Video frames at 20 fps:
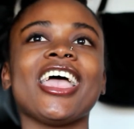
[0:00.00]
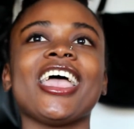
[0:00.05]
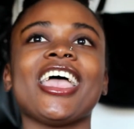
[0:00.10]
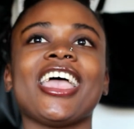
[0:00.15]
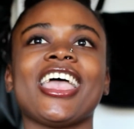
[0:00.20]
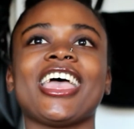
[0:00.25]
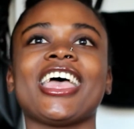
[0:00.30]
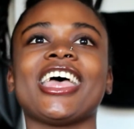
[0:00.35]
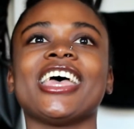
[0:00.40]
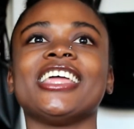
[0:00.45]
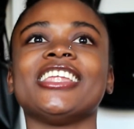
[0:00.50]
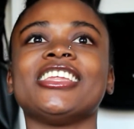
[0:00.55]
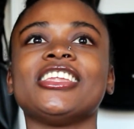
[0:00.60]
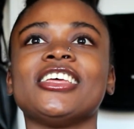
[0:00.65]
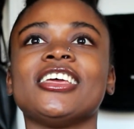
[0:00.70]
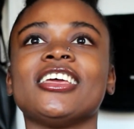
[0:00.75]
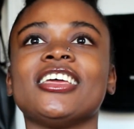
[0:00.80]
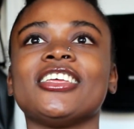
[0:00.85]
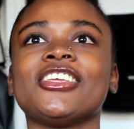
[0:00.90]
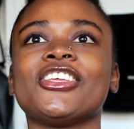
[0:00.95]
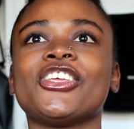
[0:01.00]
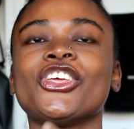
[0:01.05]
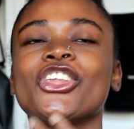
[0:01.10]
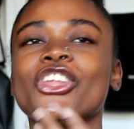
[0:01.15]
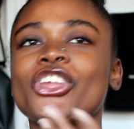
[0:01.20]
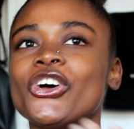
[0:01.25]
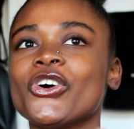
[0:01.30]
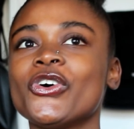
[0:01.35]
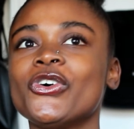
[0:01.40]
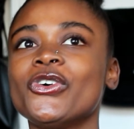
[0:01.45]
And you
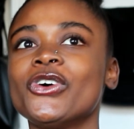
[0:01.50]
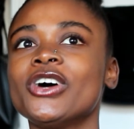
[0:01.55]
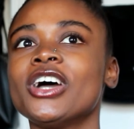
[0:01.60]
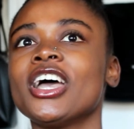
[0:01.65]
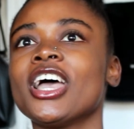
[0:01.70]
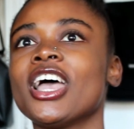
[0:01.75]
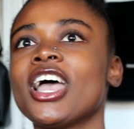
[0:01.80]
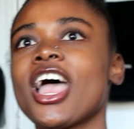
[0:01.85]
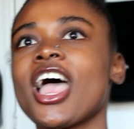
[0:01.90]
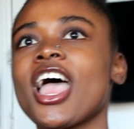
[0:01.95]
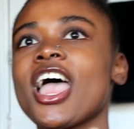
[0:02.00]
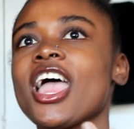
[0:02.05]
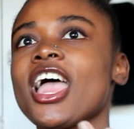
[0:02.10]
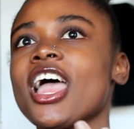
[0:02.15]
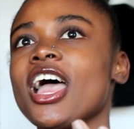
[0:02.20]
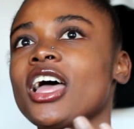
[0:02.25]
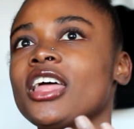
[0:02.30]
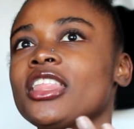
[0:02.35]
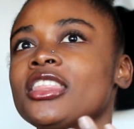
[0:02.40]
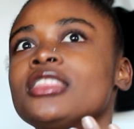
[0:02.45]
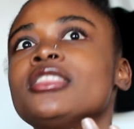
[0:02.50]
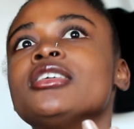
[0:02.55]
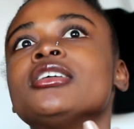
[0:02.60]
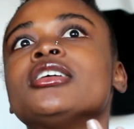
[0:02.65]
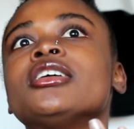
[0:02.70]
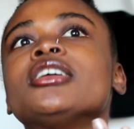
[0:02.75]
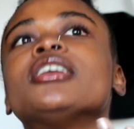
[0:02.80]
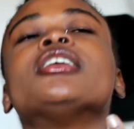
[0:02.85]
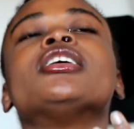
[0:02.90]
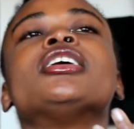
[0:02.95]
know,
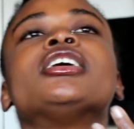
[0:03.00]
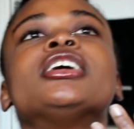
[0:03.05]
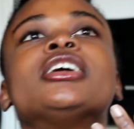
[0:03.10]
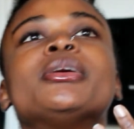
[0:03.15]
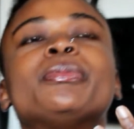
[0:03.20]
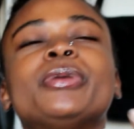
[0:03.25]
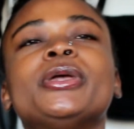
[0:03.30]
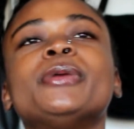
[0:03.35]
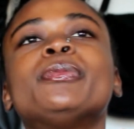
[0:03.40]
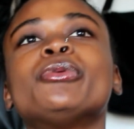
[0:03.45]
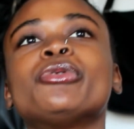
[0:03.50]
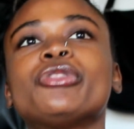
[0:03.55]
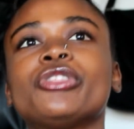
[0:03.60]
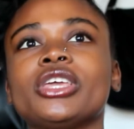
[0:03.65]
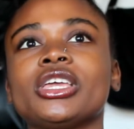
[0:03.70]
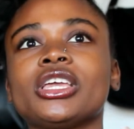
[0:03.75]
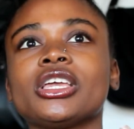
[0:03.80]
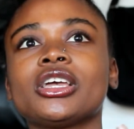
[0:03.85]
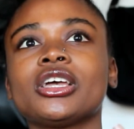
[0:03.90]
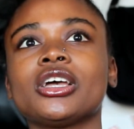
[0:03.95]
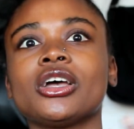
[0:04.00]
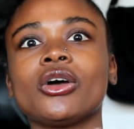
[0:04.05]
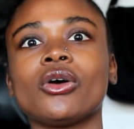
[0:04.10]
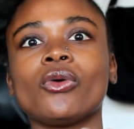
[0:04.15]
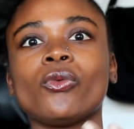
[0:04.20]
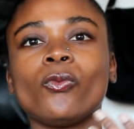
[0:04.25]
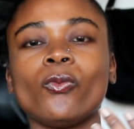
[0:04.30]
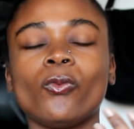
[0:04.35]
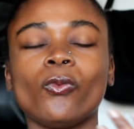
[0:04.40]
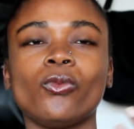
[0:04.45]
the people think
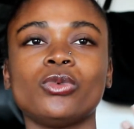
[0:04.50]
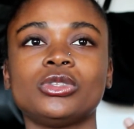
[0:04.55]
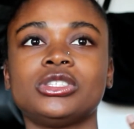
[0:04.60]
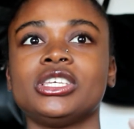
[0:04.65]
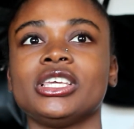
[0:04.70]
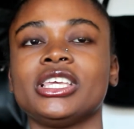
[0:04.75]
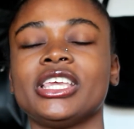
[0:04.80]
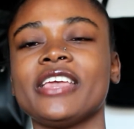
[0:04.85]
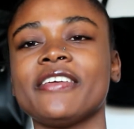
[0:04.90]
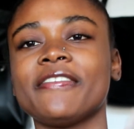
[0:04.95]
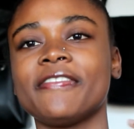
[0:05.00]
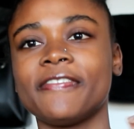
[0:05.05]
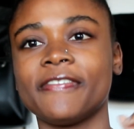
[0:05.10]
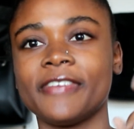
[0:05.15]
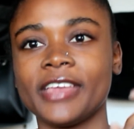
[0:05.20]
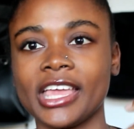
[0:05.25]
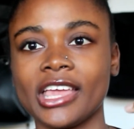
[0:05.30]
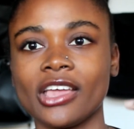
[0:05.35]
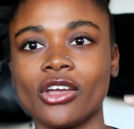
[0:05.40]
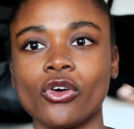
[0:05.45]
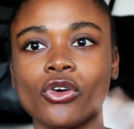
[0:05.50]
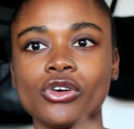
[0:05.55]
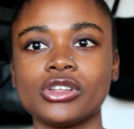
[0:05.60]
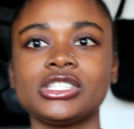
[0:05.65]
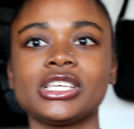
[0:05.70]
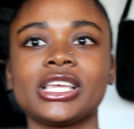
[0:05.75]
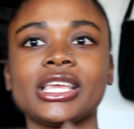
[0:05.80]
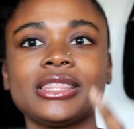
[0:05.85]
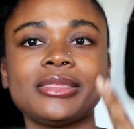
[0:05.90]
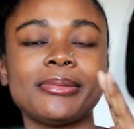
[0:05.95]
to get fit or
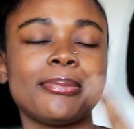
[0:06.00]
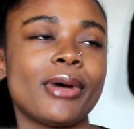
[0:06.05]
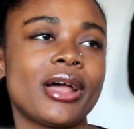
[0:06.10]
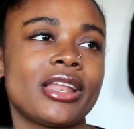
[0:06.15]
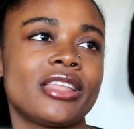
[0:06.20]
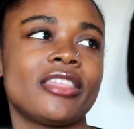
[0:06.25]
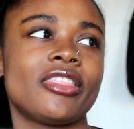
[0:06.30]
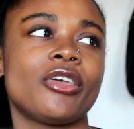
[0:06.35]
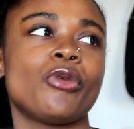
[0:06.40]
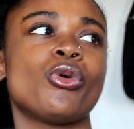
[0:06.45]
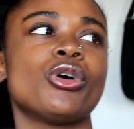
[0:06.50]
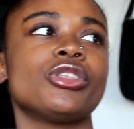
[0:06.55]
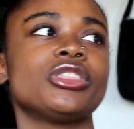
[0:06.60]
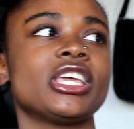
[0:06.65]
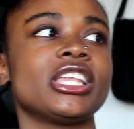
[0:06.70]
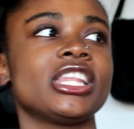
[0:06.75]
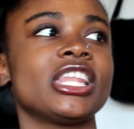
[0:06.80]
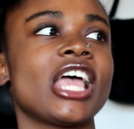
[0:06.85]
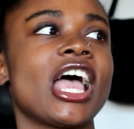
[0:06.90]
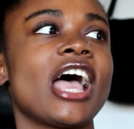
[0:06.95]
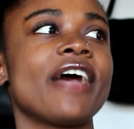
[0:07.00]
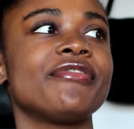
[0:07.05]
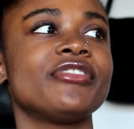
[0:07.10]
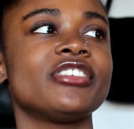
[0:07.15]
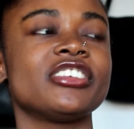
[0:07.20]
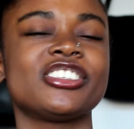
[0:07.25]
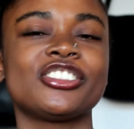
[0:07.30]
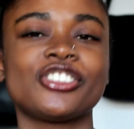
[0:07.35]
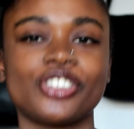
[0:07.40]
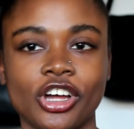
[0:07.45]
to get the body that they want, they have
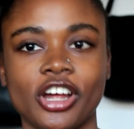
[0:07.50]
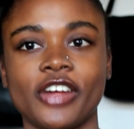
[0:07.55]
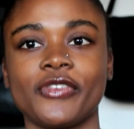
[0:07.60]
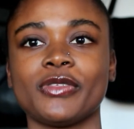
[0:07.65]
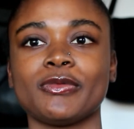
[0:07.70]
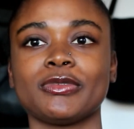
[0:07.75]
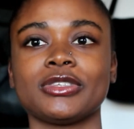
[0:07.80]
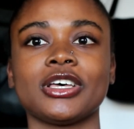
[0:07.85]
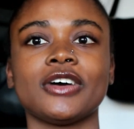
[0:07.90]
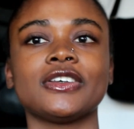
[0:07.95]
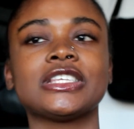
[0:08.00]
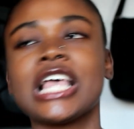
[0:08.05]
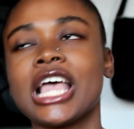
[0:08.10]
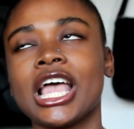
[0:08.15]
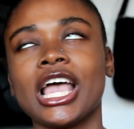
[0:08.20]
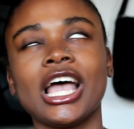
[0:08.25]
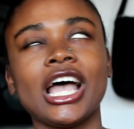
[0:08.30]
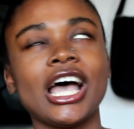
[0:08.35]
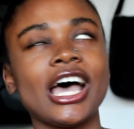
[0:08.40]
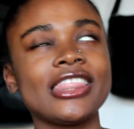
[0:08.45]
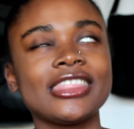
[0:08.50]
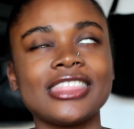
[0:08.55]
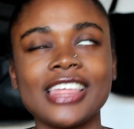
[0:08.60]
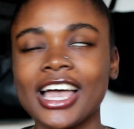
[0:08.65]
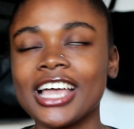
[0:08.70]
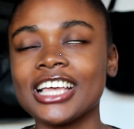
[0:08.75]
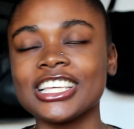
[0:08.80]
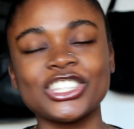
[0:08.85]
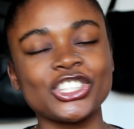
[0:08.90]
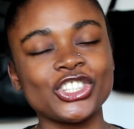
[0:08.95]
to starve themselves, and
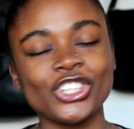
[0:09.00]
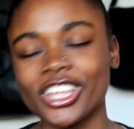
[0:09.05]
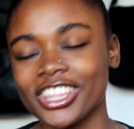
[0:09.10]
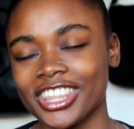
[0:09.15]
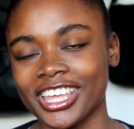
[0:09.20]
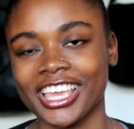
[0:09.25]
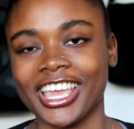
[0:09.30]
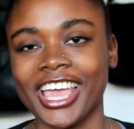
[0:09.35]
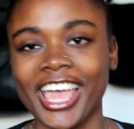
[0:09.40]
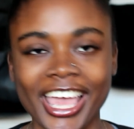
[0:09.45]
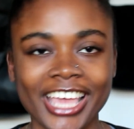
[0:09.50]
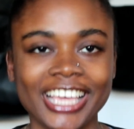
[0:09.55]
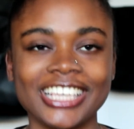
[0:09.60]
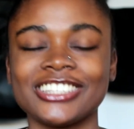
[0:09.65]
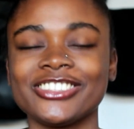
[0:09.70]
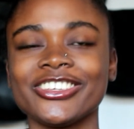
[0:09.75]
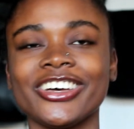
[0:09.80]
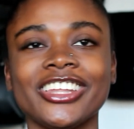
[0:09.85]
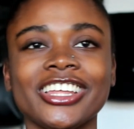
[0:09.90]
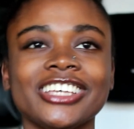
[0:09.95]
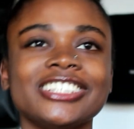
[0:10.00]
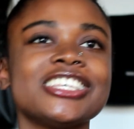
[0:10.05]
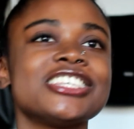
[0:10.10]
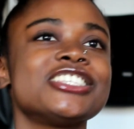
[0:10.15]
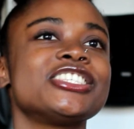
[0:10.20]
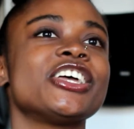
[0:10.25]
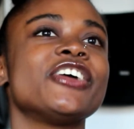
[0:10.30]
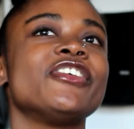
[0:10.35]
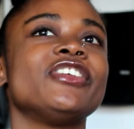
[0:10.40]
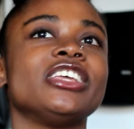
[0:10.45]
that is not the case. Not
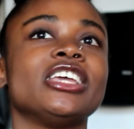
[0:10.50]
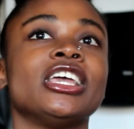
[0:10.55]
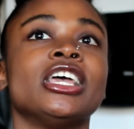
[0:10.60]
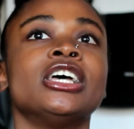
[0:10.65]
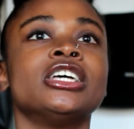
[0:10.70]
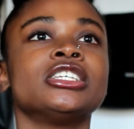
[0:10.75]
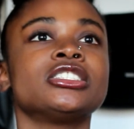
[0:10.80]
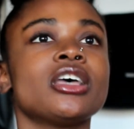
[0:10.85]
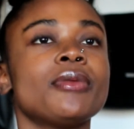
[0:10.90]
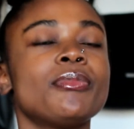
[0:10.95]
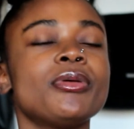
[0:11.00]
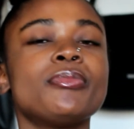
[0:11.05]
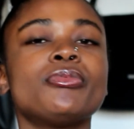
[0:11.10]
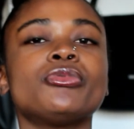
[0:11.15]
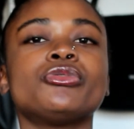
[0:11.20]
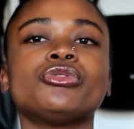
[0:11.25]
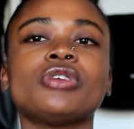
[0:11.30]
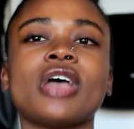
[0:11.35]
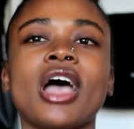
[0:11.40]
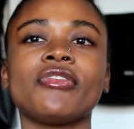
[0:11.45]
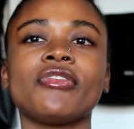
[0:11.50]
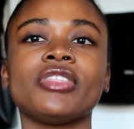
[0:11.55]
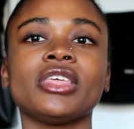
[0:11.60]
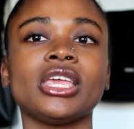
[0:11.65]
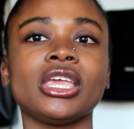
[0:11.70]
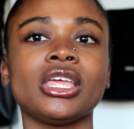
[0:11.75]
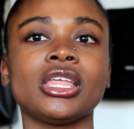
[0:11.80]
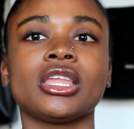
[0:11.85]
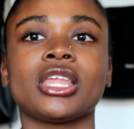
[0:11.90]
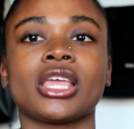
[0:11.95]
necessarily. Some people do to
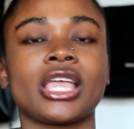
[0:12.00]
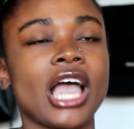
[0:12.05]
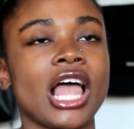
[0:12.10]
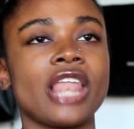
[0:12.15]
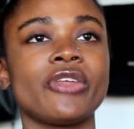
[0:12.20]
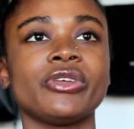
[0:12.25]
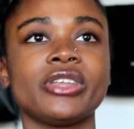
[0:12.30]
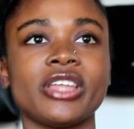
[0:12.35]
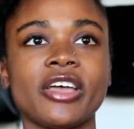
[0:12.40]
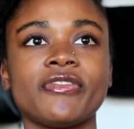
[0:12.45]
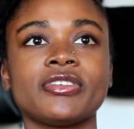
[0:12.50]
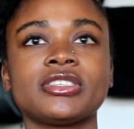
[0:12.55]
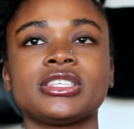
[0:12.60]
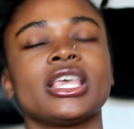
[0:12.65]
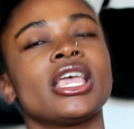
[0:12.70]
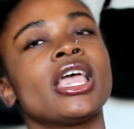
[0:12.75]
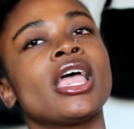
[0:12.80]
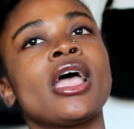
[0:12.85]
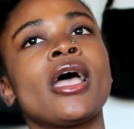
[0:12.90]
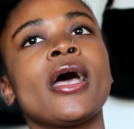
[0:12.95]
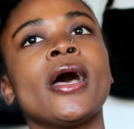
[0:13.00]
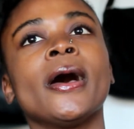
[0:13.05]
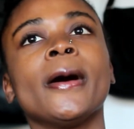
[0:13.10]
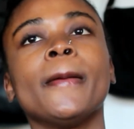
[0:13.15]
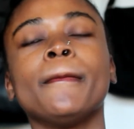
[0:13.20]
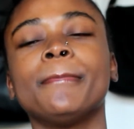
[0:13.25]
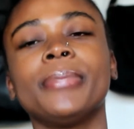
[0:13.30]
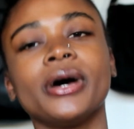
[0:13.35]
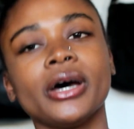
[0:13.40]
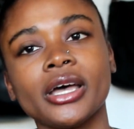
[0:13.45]
eat in a calorie deficit,
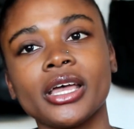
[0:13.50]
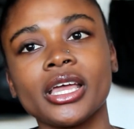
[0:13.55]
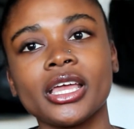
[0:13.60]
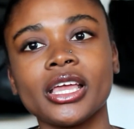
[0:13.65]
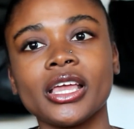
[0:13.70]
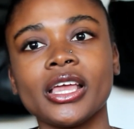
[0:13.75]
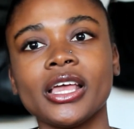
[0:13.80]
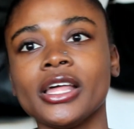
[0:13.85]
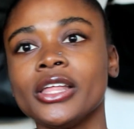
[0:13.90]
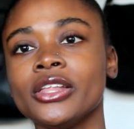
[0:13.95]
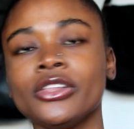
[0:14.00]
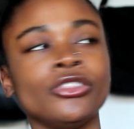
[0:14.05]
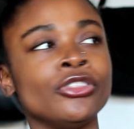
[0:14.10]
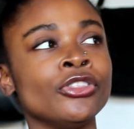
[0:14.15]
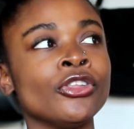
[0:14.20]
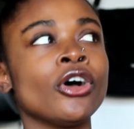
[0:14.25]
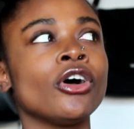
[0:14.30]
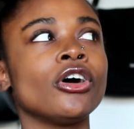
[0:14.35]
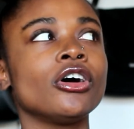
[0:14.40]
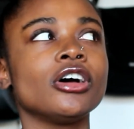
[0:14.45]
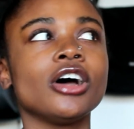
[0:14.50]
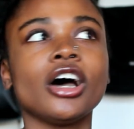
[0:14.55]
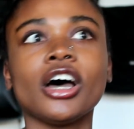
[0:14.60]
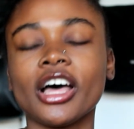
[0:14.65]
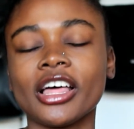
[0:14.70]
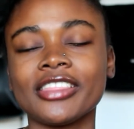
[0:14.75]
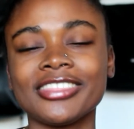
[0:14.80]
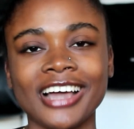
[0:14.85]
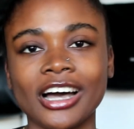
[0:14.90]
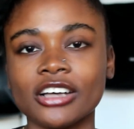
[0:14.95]
but not
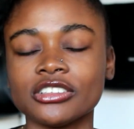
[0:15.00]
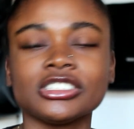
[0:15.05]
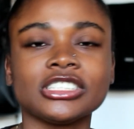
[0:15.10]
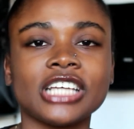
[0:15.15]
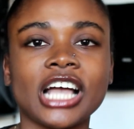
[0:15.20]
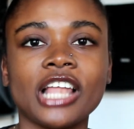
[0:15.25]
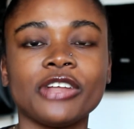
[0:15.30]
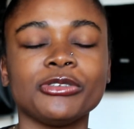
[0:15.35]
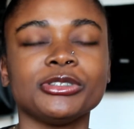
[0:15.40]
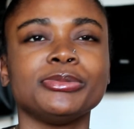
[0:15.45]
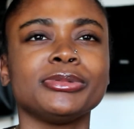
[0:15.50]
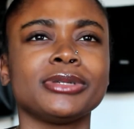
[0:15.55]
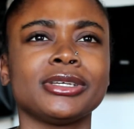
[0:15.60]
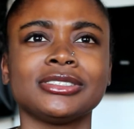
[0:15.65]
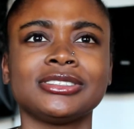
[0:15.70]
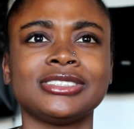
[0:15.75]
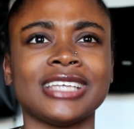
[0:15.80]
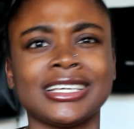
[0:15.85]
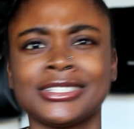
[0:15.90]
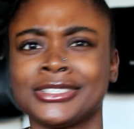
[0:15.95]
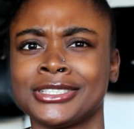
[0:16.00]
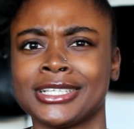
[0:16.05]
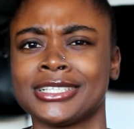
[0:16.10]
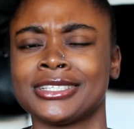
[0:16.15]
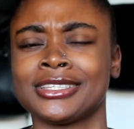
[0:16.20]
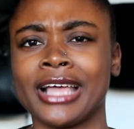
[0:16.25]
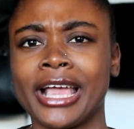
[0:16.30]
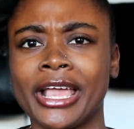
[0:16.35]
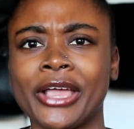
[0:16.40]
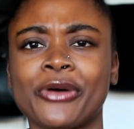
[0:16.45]
1,000 calories, because that's
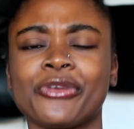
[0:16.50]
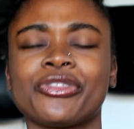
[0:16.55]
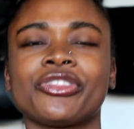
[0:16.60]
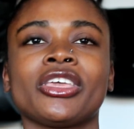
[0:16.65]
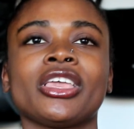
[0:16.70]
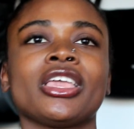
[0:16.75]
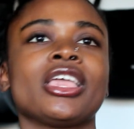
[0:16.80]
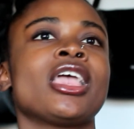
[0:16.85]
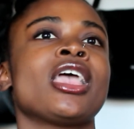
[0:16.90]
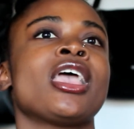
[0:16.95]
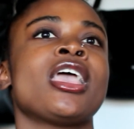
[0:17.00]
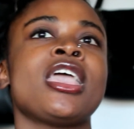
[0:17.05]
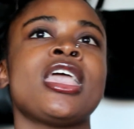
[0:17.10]
just not healthy.